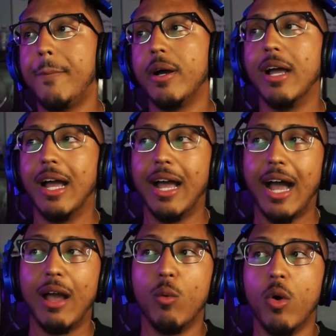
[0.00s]
but
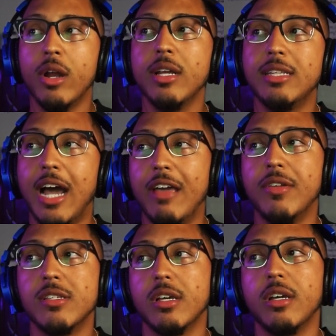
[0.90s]
I want to
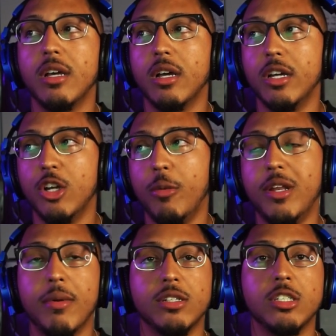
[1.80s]
dive into
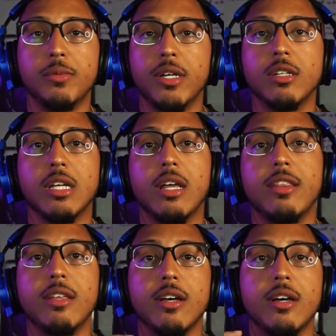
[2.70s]
Adobe Dimensions because
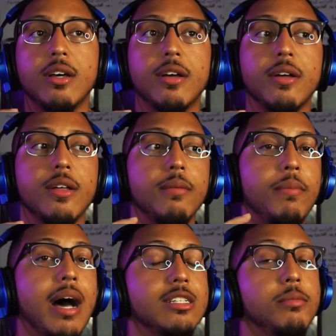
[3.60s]
the
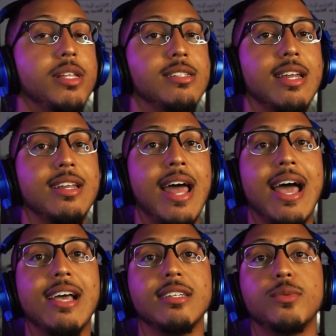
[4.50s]
possibilities that it
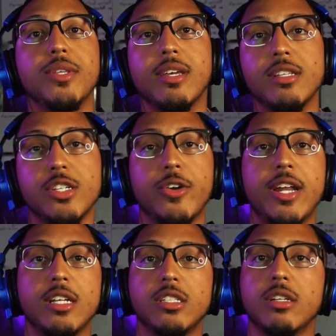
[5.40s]
has with
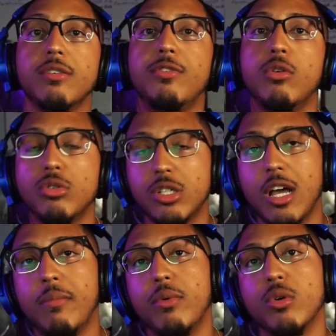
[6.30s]
integrating to
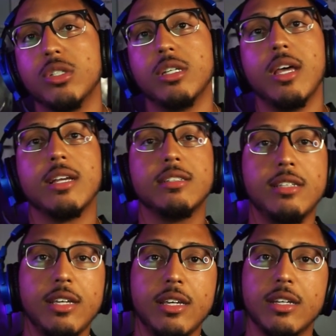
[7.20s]
Photoshop or to
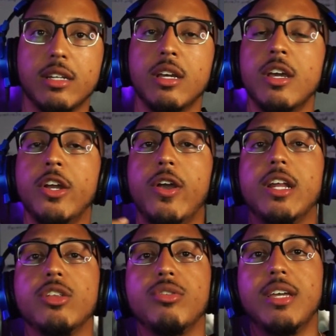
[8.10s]
XD and
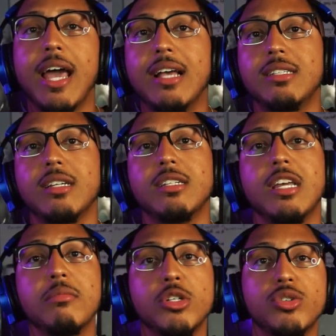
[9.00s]
creating 3D assets
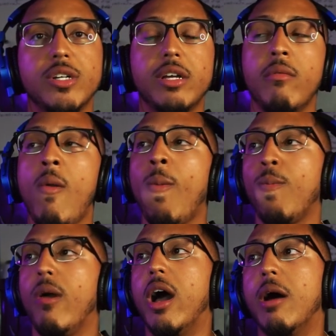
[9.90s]
and imagery.
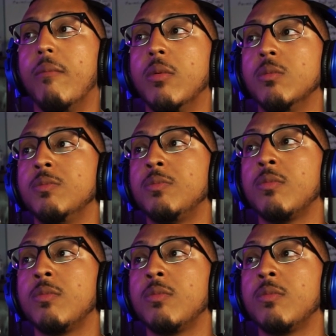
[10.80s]
Um,